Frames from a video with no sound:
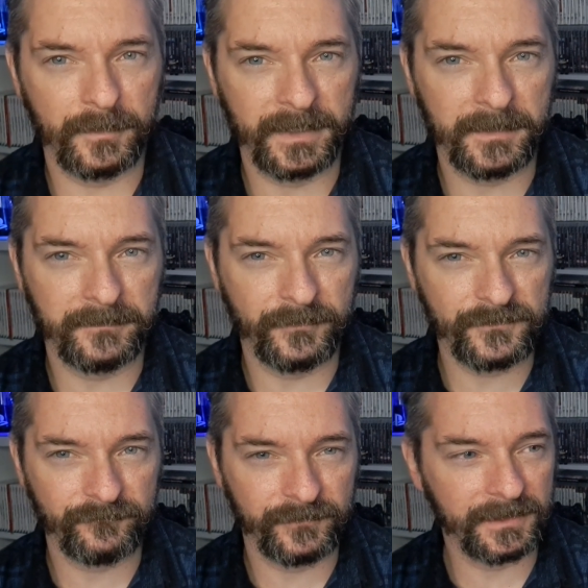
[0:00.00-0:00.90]
I mean, it
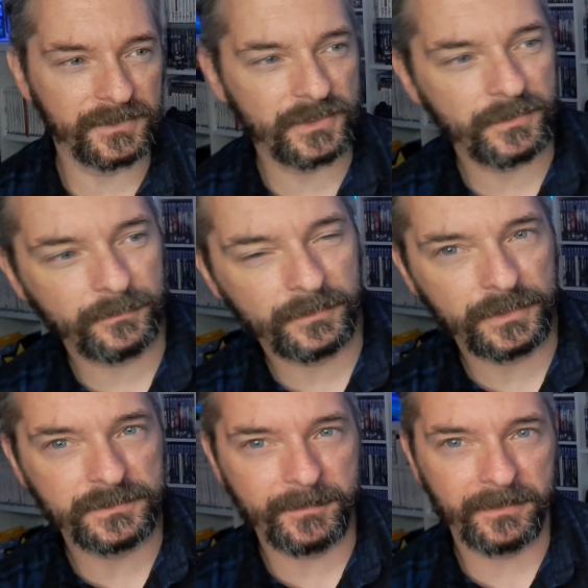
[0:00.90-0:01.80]
doesn't really show you a
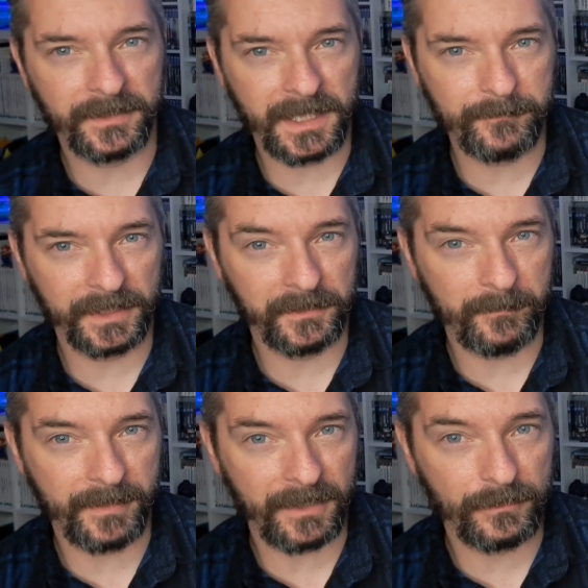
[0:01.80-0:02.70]
huge amount of the gameplay on the
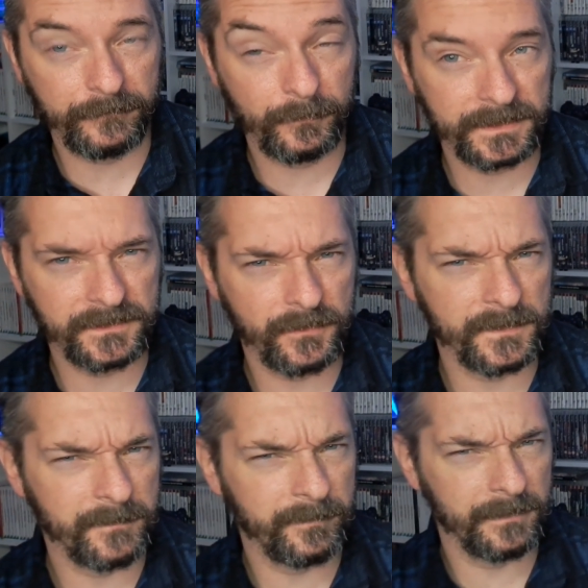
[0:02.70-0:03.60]
back cover, which is
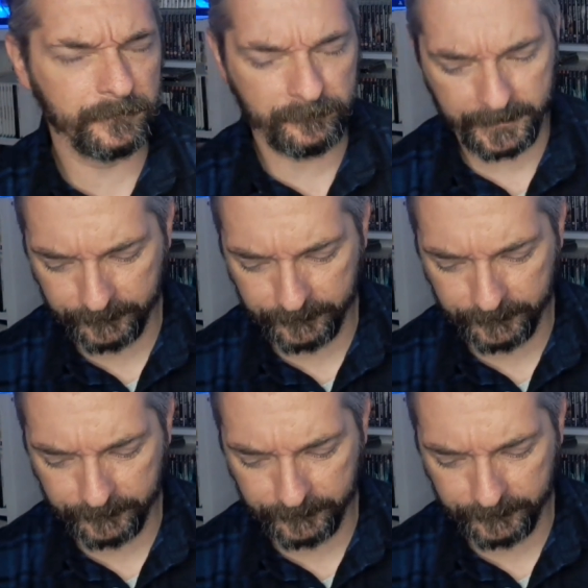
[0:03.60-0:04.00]
always a bit of a red